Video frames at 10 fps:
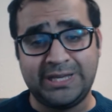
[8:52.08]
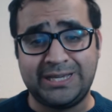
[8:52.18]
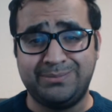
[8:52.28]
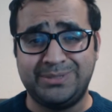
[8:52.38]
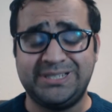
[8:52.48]
It
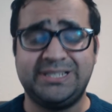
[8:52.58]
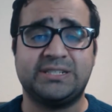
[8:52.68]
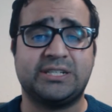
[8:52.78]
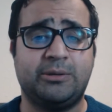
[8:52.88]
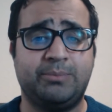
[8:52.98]
can be seen
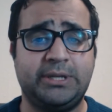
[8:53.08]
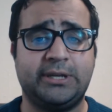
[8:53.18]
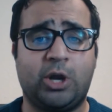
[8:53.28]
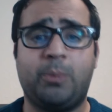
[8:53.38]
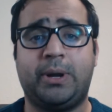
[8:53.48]
as a complete
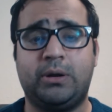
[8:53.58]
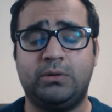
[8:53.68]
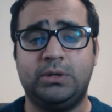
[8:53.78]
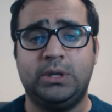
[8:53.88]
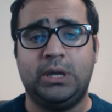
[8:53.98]

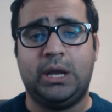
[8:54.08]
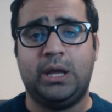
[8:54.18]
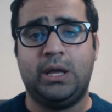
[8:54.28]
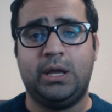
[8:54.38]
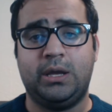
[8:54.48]
cop-out,
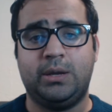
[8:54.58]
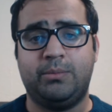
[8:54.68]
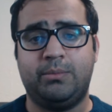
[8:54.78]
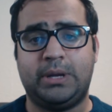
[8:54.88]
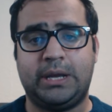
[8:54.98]

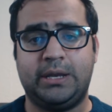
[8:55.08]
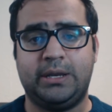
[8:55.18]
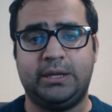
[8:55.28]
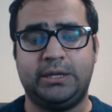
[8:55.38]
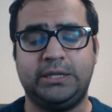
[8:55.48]
and
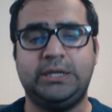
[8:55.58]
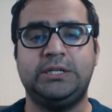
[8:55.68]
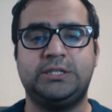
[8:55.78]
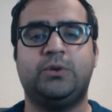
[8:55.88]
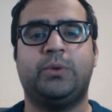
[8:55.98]
an
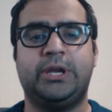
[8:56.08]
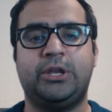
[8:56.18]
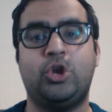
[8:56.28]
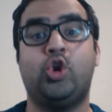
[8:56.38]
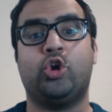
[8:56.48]
easy way
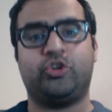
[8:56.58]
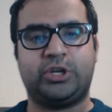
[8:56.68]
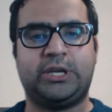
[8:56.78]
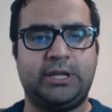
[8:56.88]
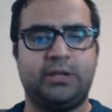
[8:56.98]
not to
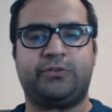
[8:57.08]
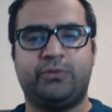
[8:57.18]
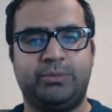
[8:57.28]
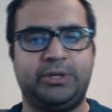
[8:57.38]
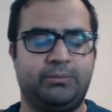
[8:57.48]
kill
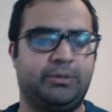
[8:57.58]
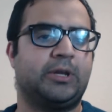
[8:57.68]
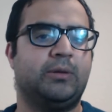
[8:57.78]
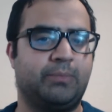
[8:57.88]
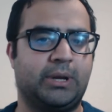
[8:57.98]
somebody and bring
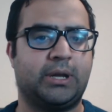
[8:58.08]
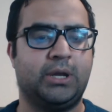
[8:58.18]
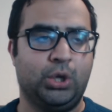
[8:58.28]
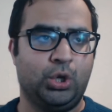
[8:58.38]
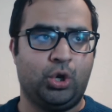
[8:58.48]
him back.
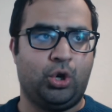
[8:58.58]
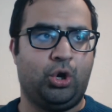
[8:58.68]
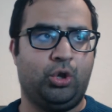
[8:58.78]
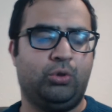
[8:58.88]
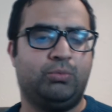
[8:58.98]

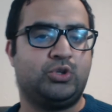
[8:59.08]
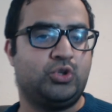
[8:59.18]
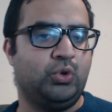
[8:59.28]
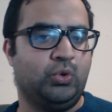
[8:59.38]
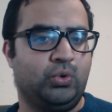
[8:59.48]
Or number
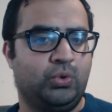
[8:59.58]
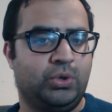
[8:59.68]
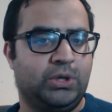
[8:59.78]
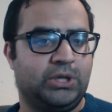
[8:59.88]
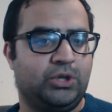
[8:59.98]
2,
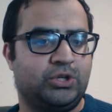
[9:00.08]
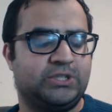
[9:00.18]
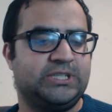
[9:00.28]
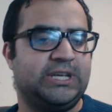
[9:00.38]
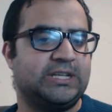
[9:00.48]
you could
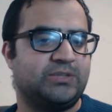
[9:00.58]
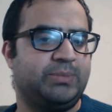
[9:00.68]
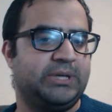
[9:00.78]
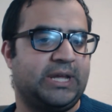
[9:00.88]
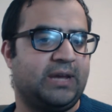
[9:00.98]
see it as
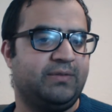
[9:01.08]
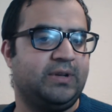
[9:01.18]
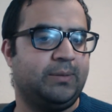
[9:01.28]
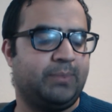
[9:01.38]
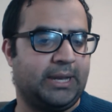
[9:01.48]
being
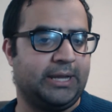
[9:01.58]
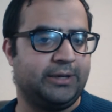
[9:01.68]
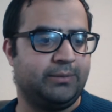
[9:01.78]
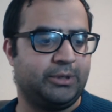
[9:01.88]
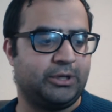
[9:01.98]
heavily planned,